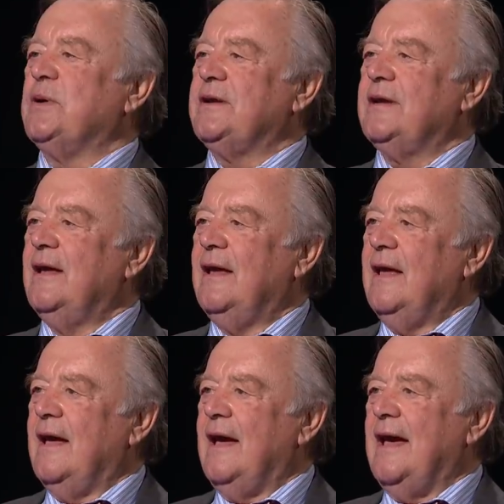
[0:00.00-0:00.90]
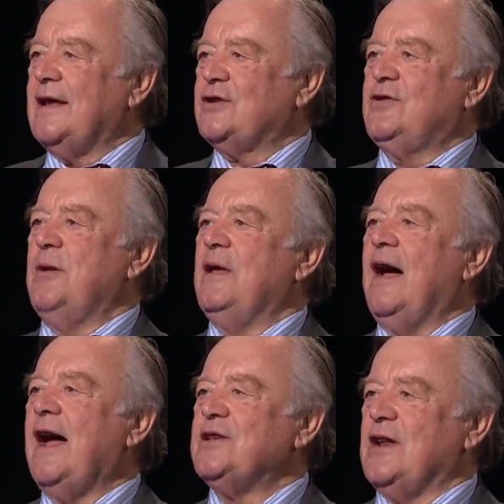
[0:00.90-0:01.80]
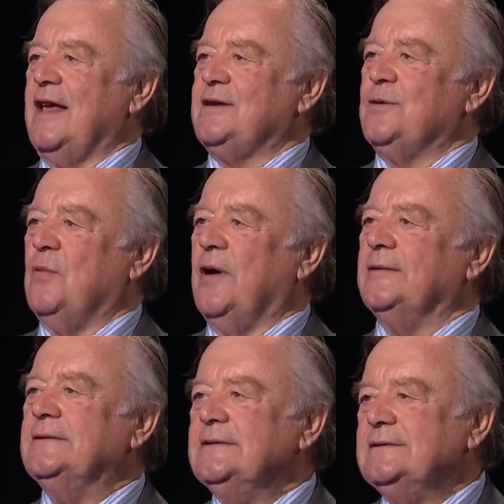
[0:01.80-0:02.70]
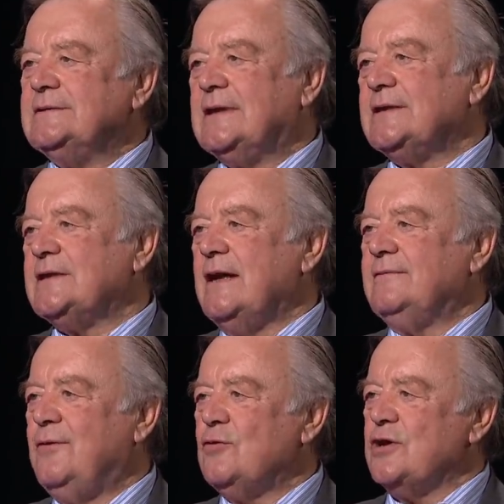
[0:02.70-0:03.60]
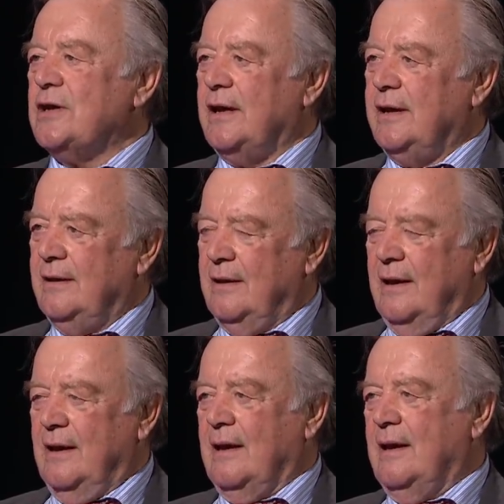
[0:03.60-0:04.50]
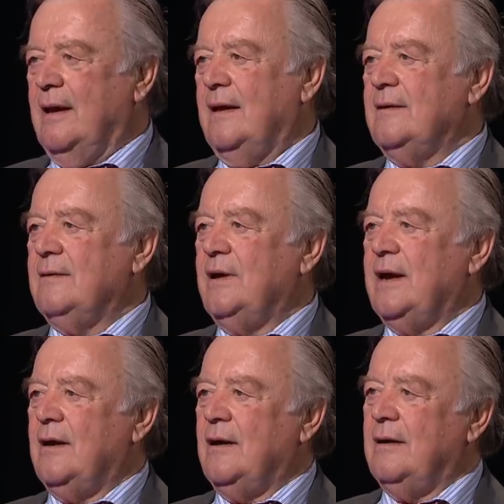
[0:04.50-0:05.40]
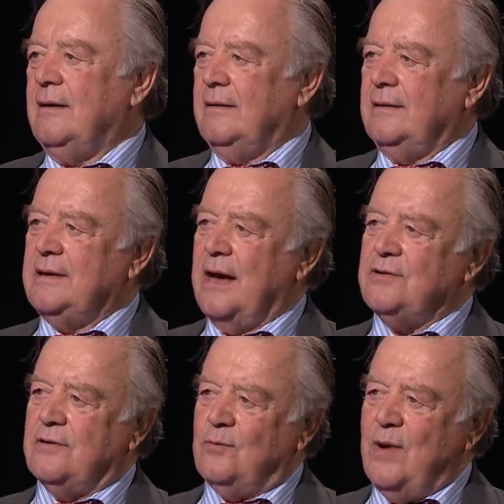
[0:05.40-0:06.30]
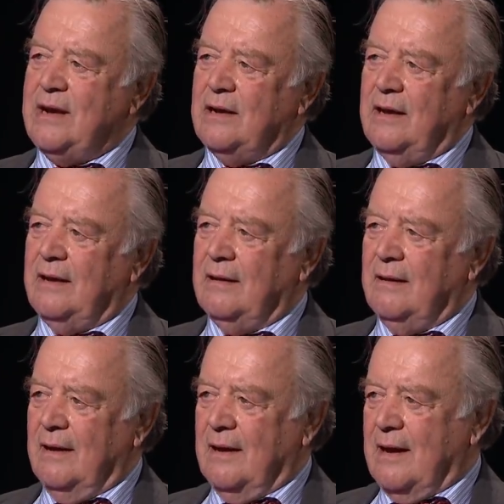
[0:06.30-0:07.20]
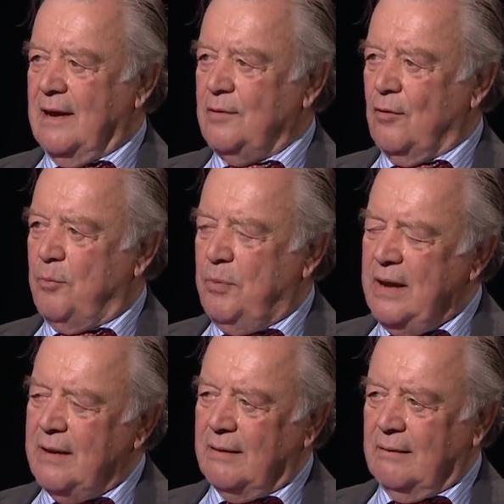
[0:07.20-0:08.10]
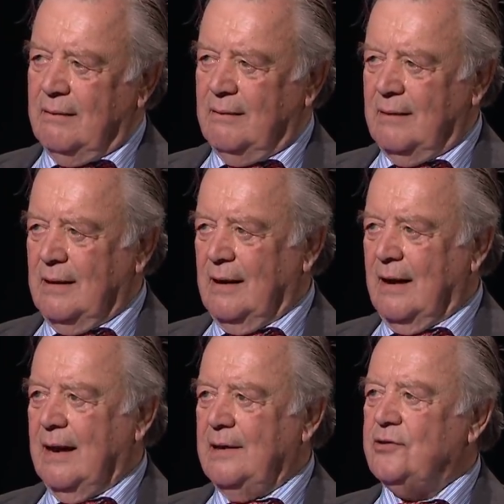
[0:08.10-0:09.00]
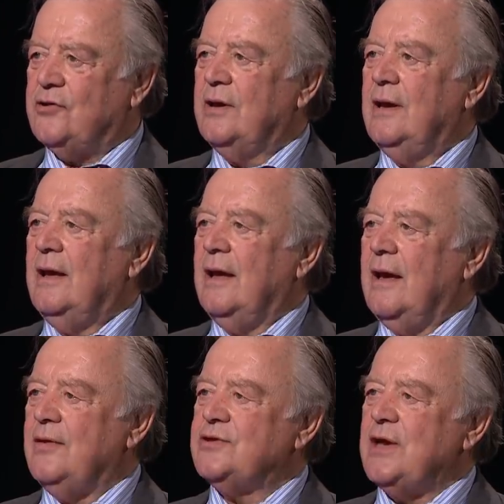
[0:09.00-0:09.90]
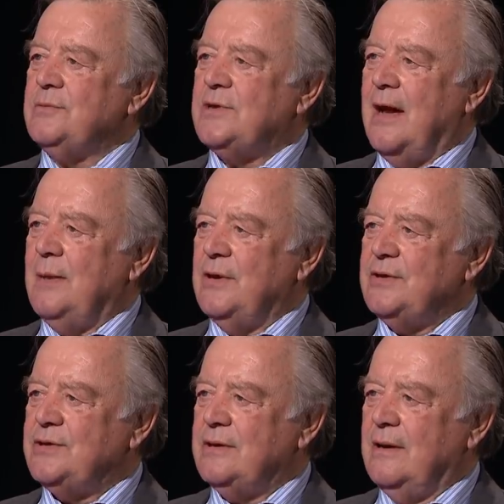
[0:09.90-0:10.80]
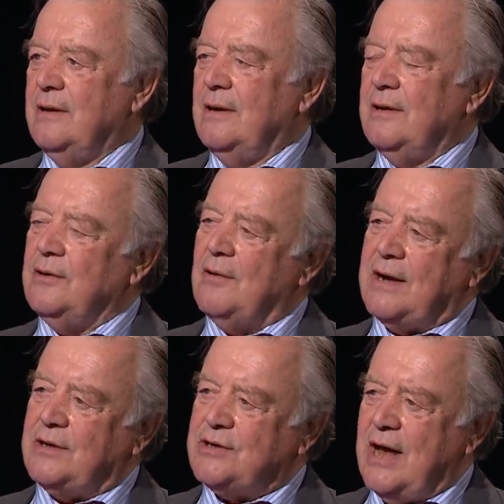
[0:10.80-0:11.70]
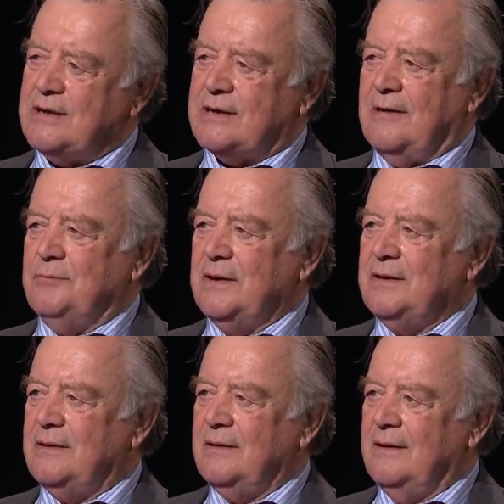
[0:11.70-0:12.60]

but an extremely isolated one, because unfortunately uh, we are in danger of weakening our European alliance at the same time as the United States government